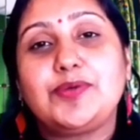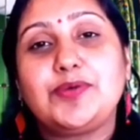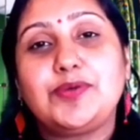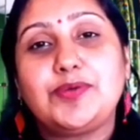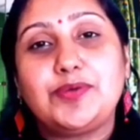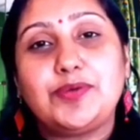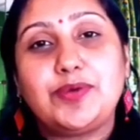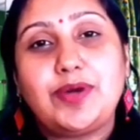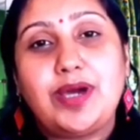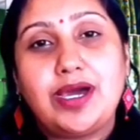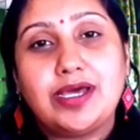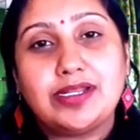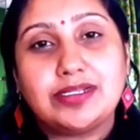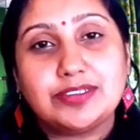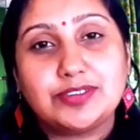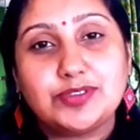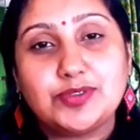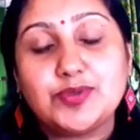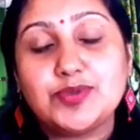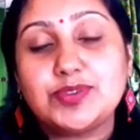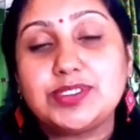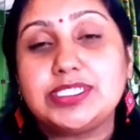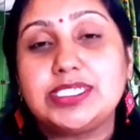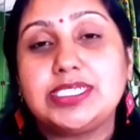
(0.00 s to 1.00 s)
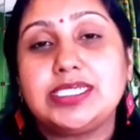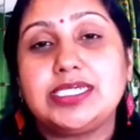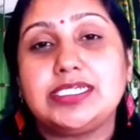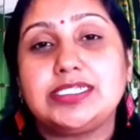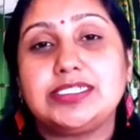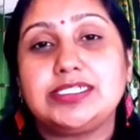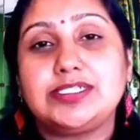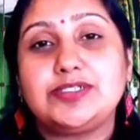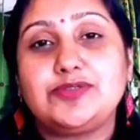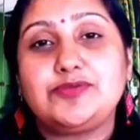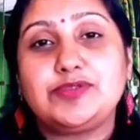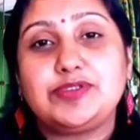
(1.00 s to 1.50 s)
who are
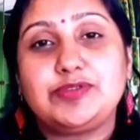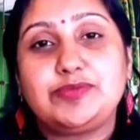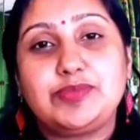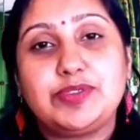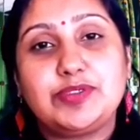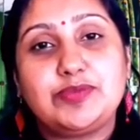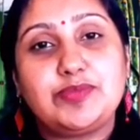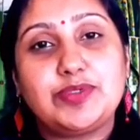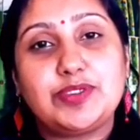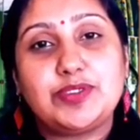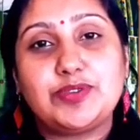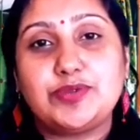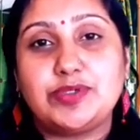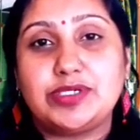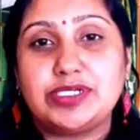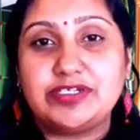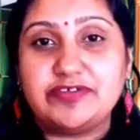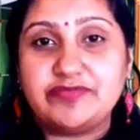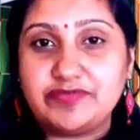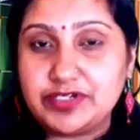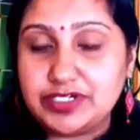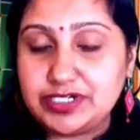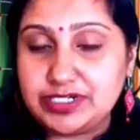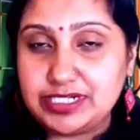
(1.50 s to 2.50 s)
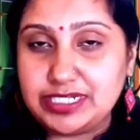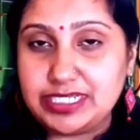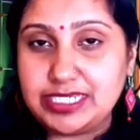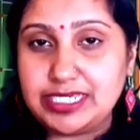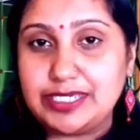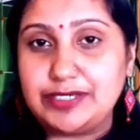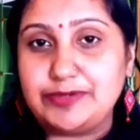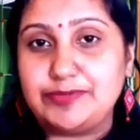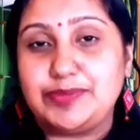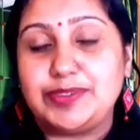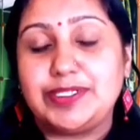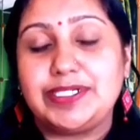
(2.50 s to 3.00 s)
associated with people who are
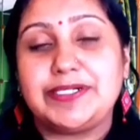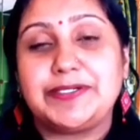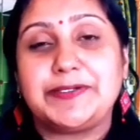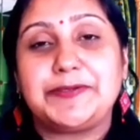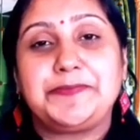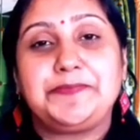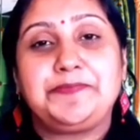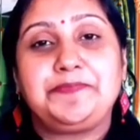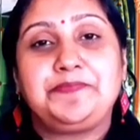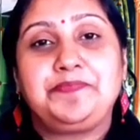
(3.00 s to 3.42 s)
differently abled.